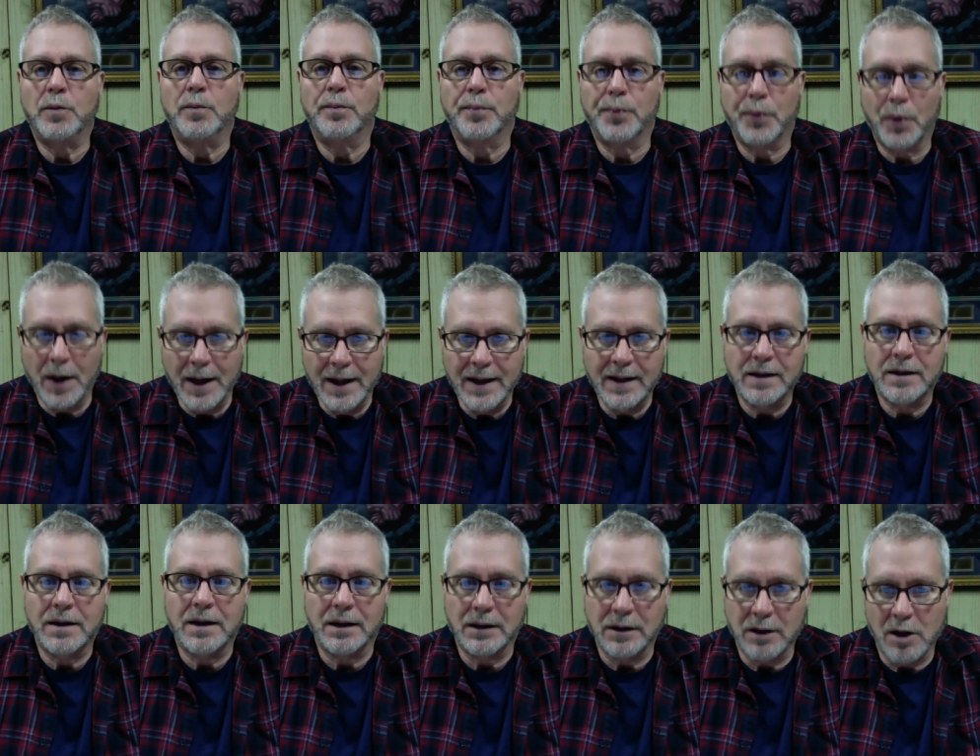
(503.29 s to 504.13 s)

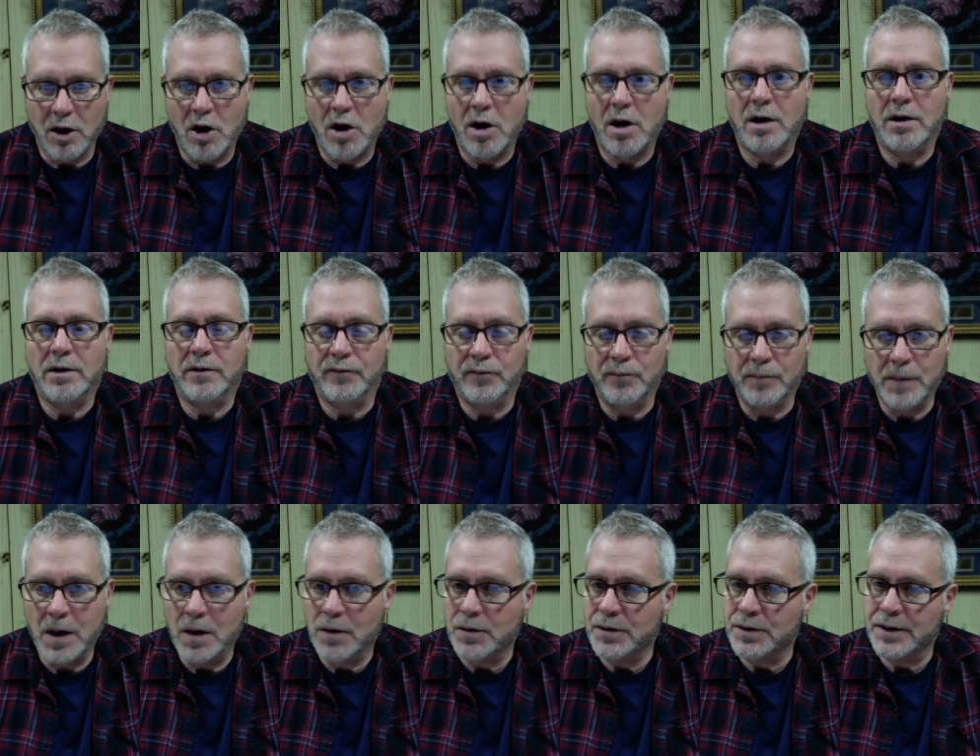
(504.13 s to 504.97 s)
break the law of
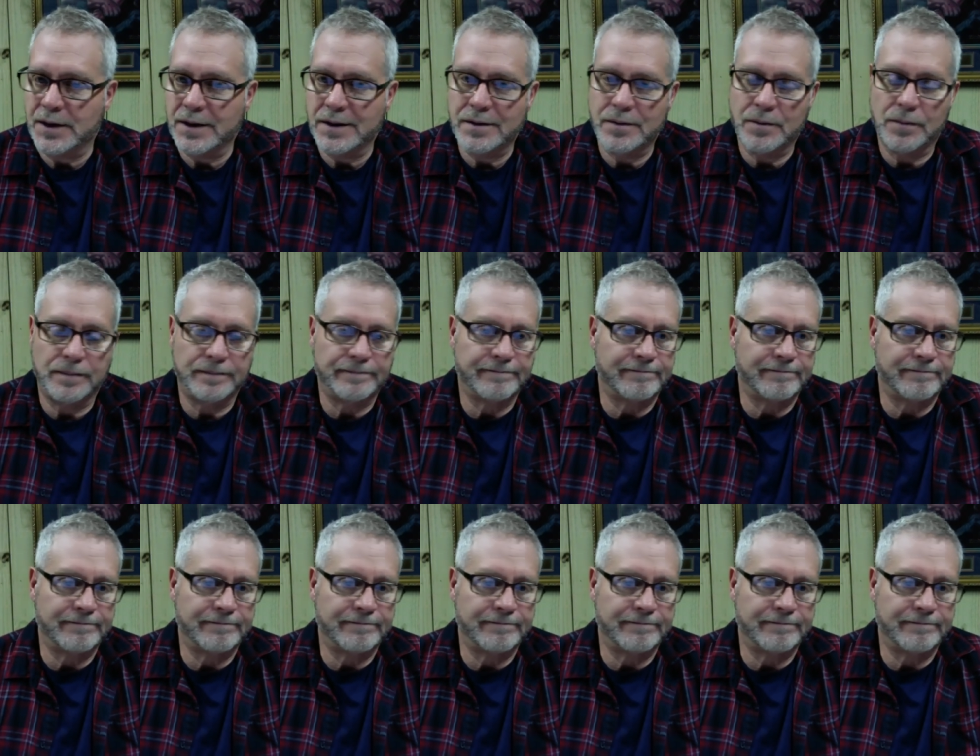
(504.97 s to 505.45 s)
Moses.